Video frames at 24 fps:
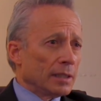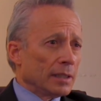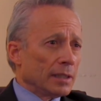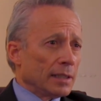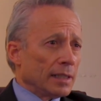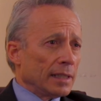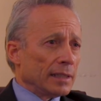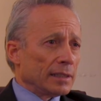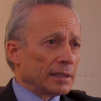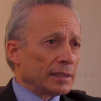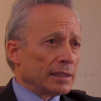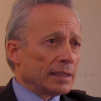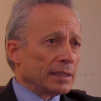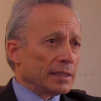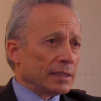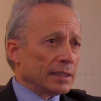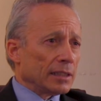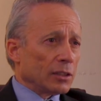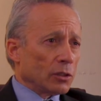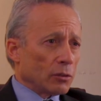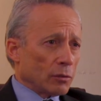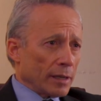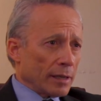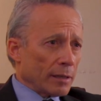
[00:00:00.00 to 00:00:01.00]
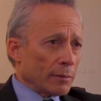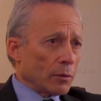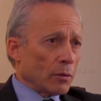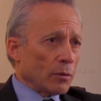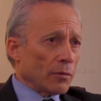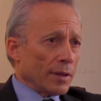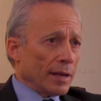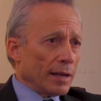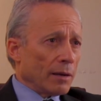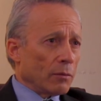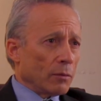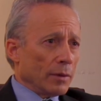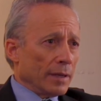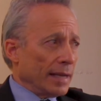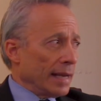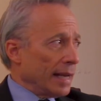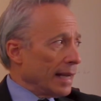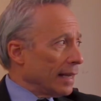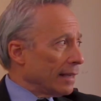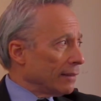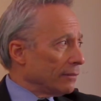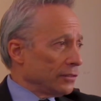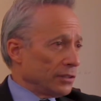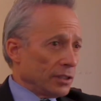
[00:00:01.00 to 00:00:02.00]
It's incredible that we
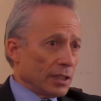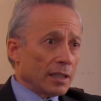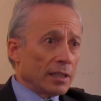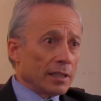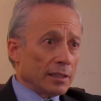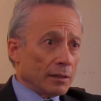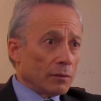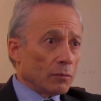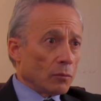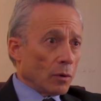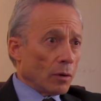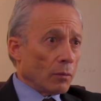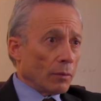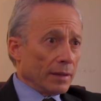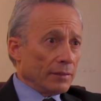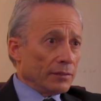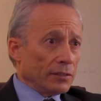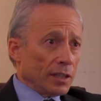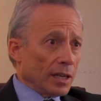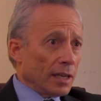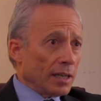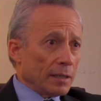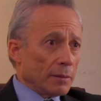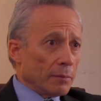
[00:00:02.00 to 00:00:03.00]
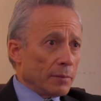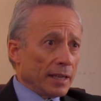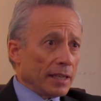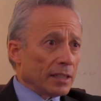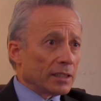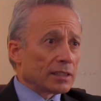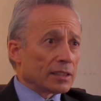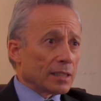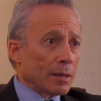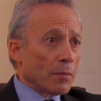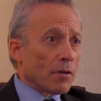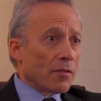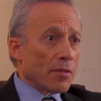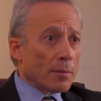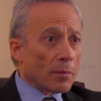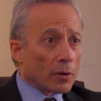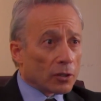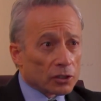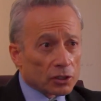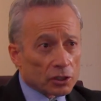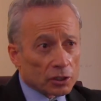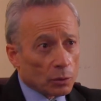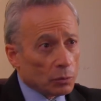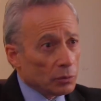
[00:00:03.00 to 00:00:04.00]
have done what we've done because some of them are
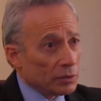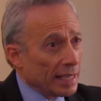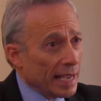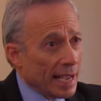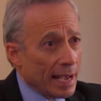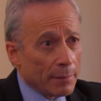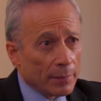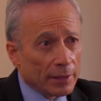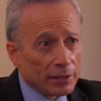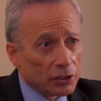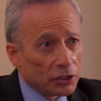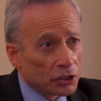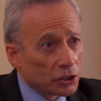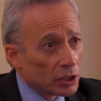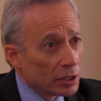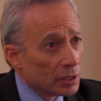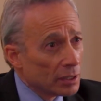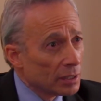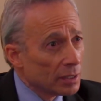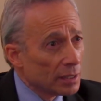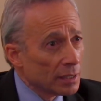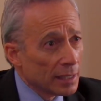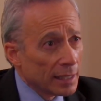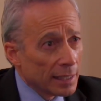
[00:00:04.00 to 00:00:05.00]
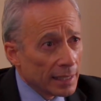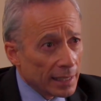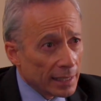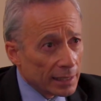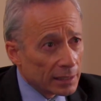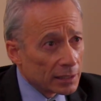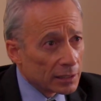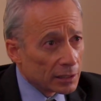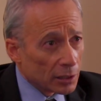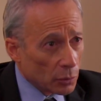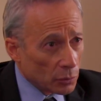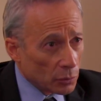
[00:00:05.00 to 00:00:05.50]
so damaged. It's so